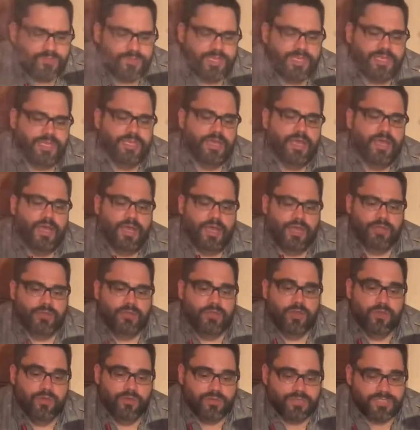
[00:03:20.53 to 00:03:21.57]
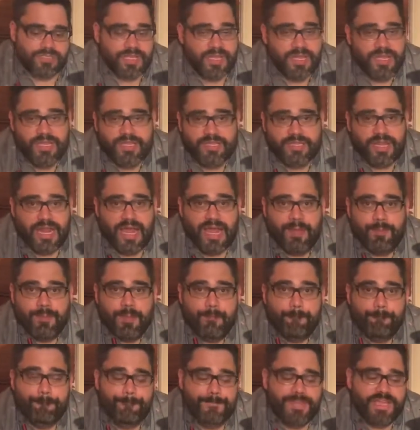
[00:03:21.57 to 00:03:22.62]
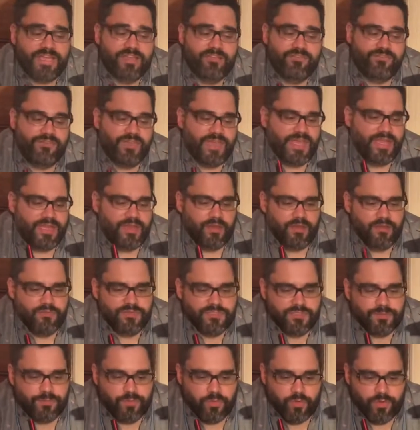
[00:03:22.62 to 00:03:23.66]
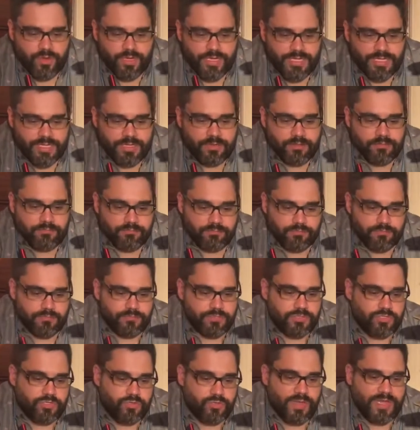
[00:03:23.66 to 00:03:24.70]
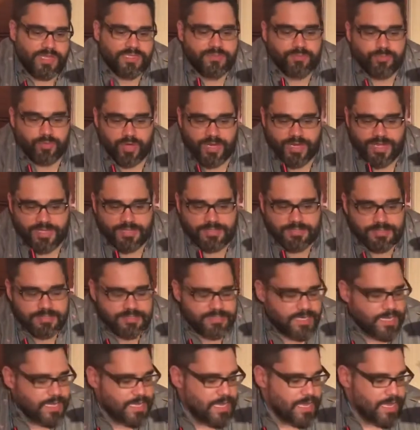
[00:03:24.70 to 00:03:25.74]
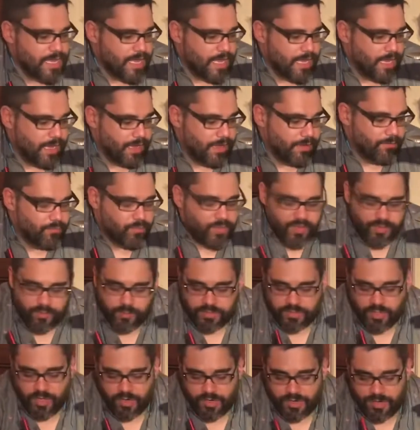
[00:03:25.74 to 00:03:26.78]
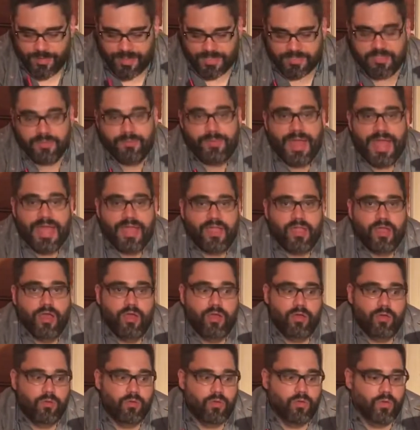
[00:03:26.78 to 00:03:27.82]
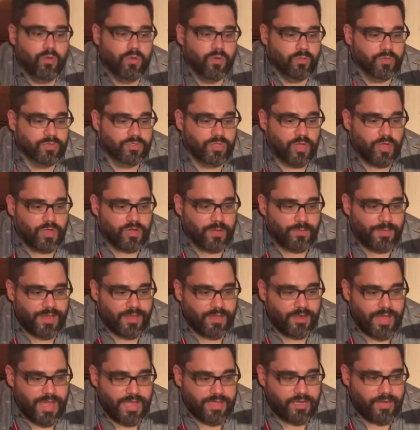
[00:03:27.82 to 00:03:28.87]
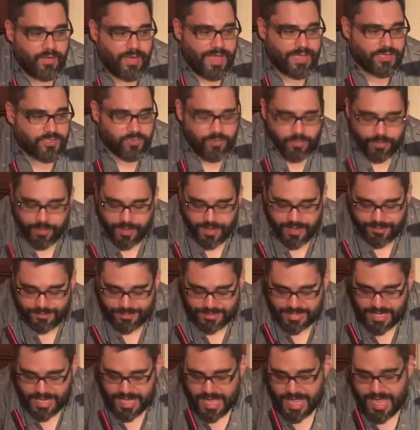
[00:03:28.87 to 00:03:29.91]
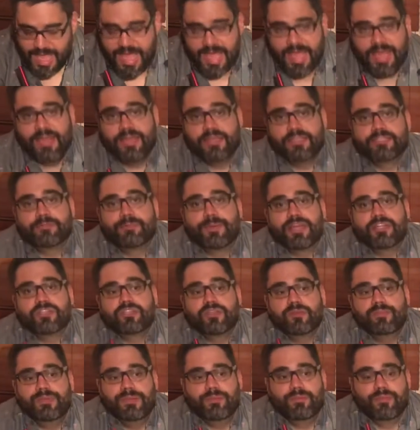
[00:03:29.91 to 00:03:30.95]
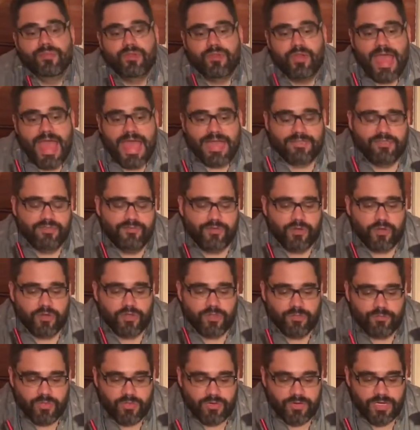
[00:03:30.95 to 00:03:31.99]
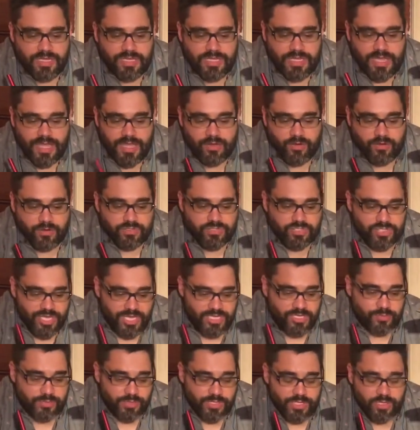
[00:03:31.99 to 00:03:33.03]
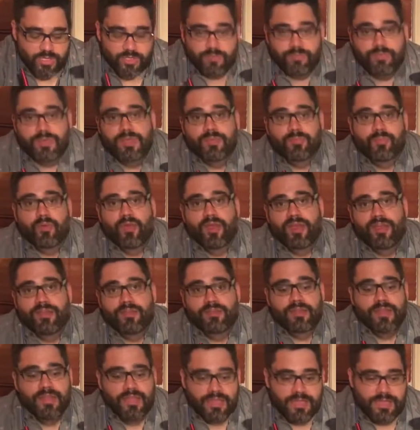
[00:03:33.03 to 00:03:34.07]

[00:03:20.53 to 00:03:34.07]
me knows that I'm a big fan of supporting U.S. brands, whether we're talking about tobacco or we're talking about actual pipes, and especially people that are active in our community and are genuinely good people. And